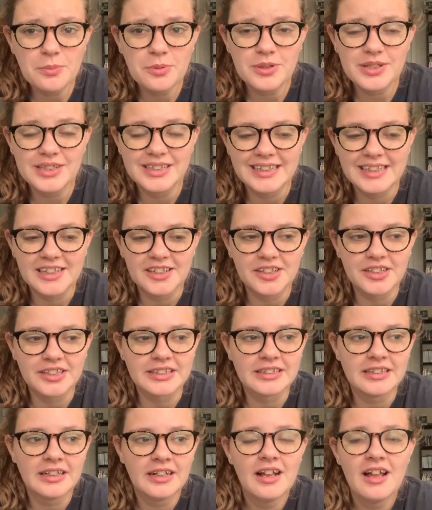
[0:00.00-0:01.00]
to put in here,
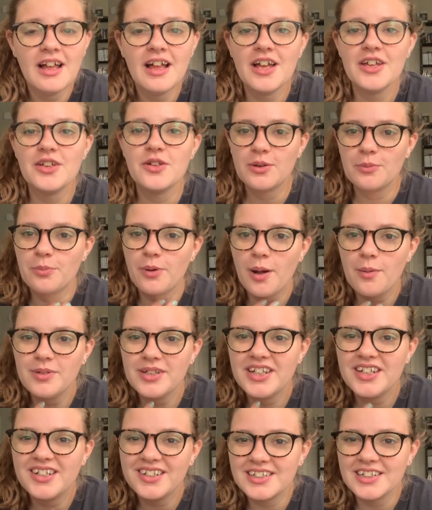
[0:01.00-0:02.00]
you can probably
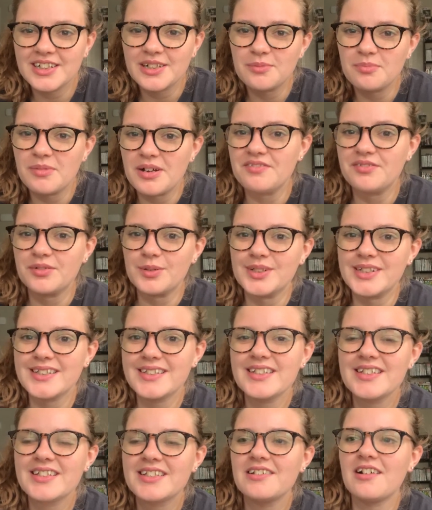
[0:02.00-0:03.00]
hear it in my
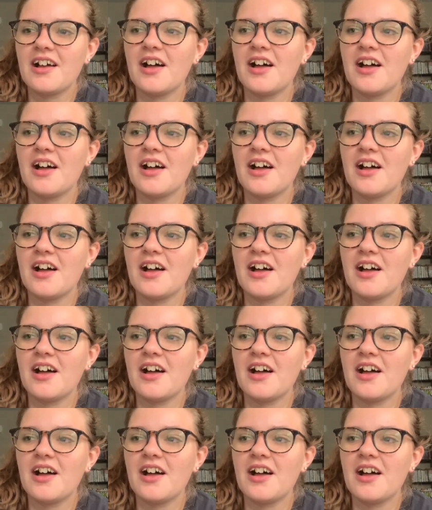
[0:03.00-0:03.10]
voice.